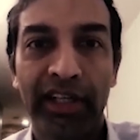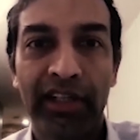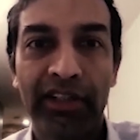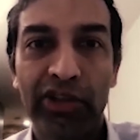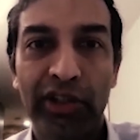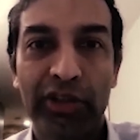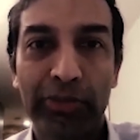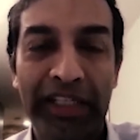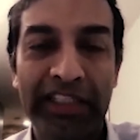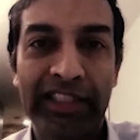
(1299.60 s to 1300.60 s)
This also
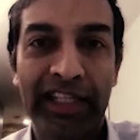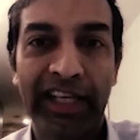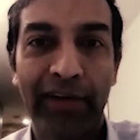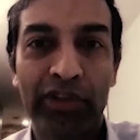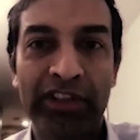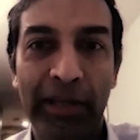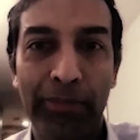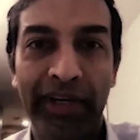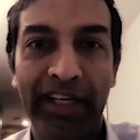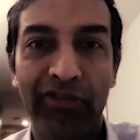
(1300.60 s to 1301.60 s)
means that they have to
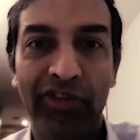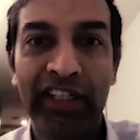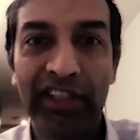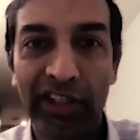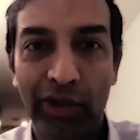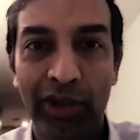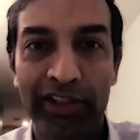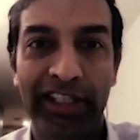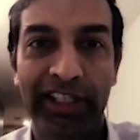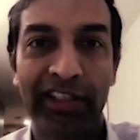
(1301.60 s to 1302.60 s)
separate within the call
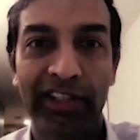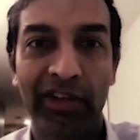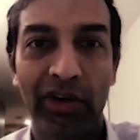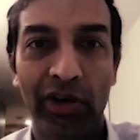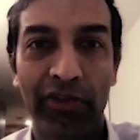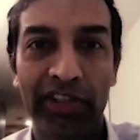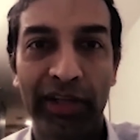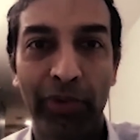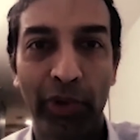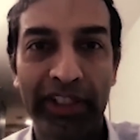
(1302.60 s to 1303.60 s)
center all of the
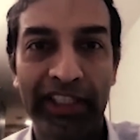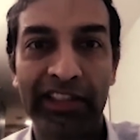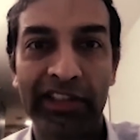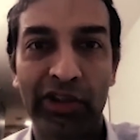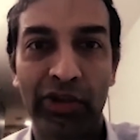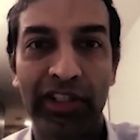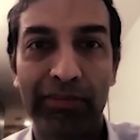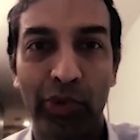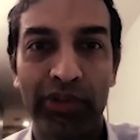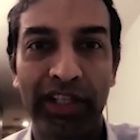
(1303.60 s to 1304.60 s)
employees, so they're
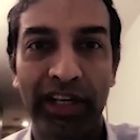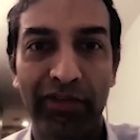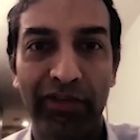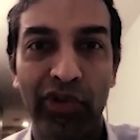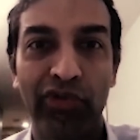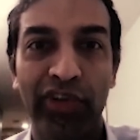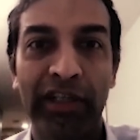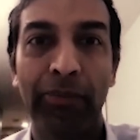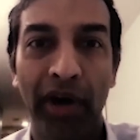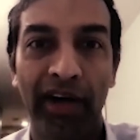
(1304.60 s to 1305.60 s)
more than a few feet
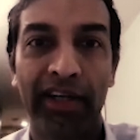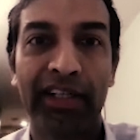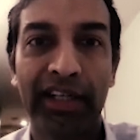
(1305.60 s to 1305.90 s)
apart.